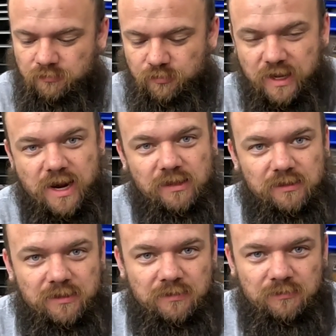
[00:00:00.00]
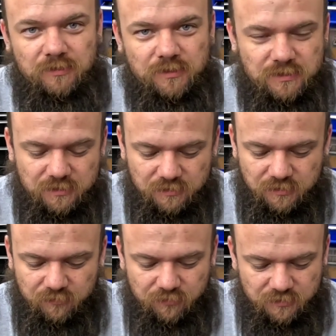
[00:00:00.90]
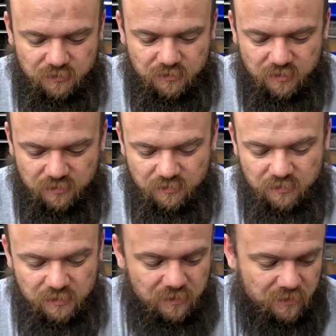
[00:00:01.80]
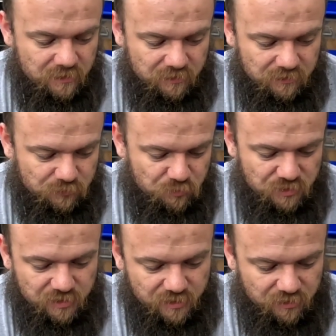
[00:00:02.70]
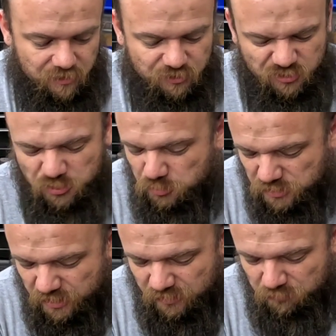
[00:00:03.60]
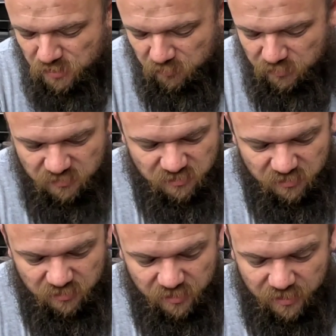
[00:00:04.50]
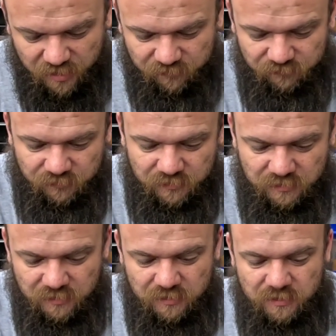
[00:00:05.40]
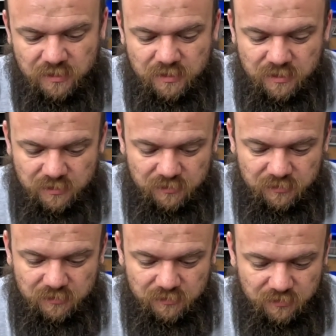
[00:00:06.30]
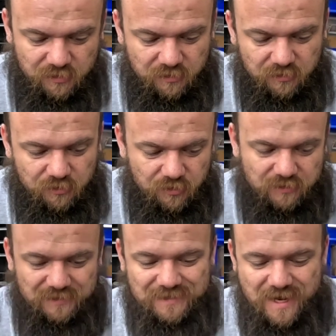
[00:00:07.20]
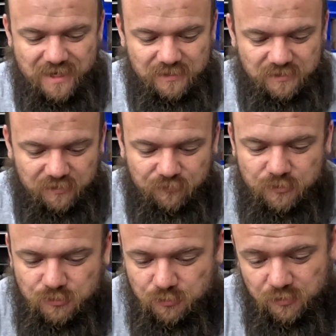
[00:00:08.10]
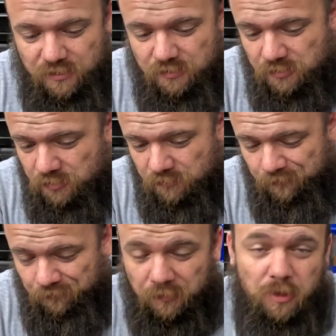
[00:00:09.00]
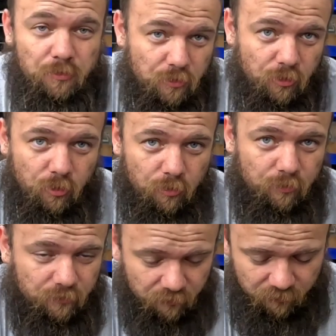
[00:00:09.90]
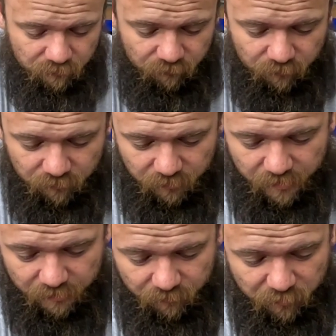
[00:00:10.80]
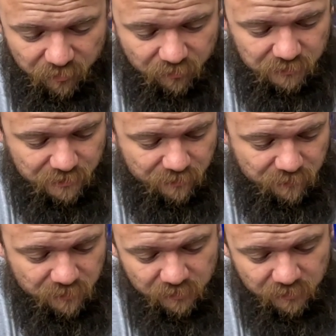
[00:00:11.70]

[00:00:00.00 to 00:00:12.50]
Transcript: reality. You can see the differences here. This would be like a 2 ton, maybe a ton and a half. The size difference or the girth, for lack of a better term,